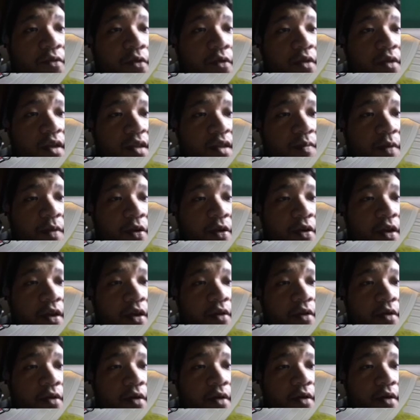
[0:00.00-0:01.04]
Despair
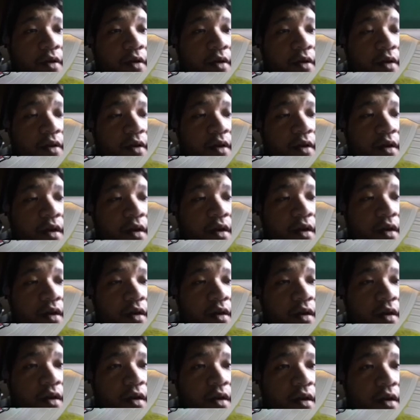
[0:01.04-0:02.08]
here.
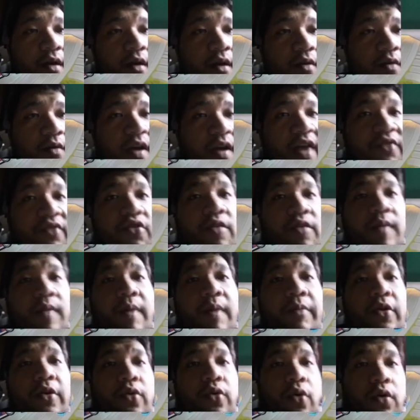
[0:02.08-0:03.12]
We have to
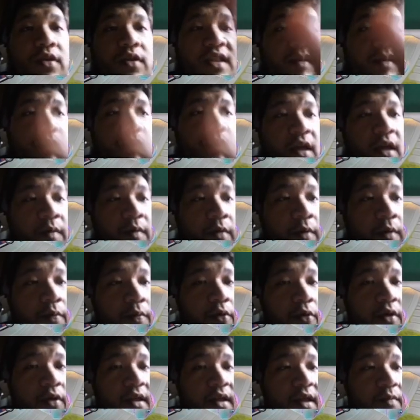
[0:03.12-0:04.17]
remember to hold something up. Our
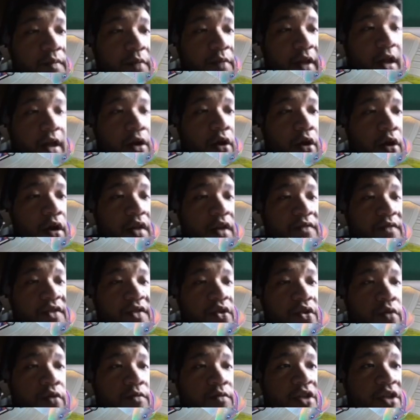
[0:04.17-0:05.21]
opponent did play a Hall of
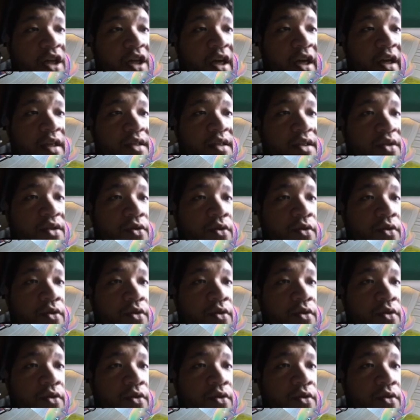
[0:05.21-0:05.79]
Storm Giants, so